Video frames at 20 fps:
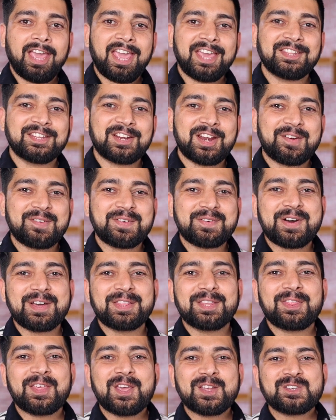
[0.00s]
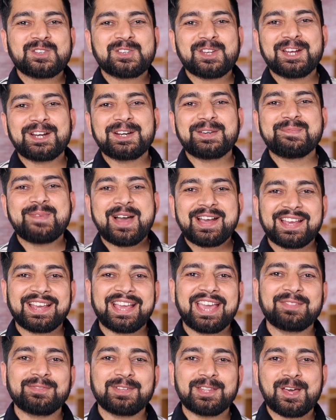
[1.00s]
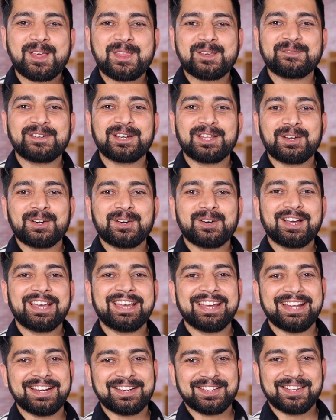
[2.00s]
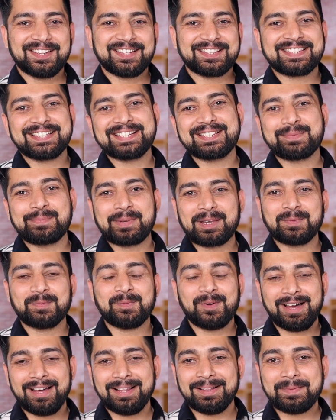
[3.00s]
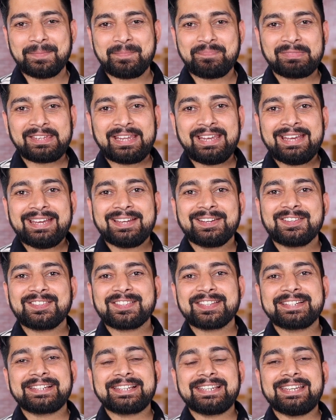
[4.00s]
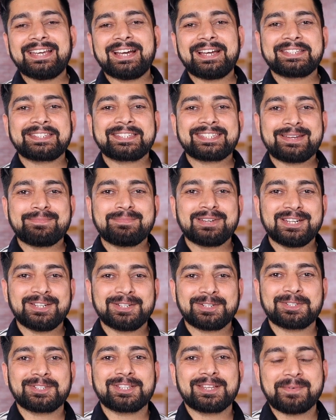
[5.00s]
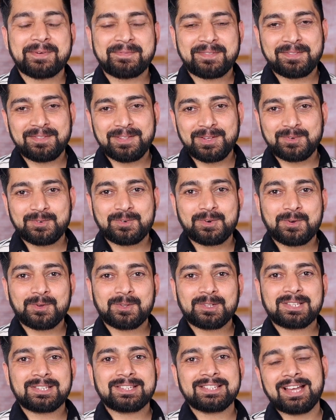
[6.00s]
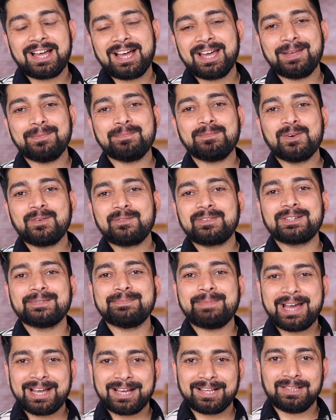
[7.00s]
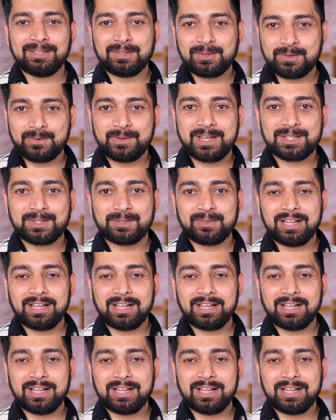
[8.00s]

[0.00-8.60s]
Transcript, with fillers: Hey there everyone, Hitesh here, back again with another video and yes, it's been a while. Recently, I stepped into some of the new roles. I moved to Bangalore as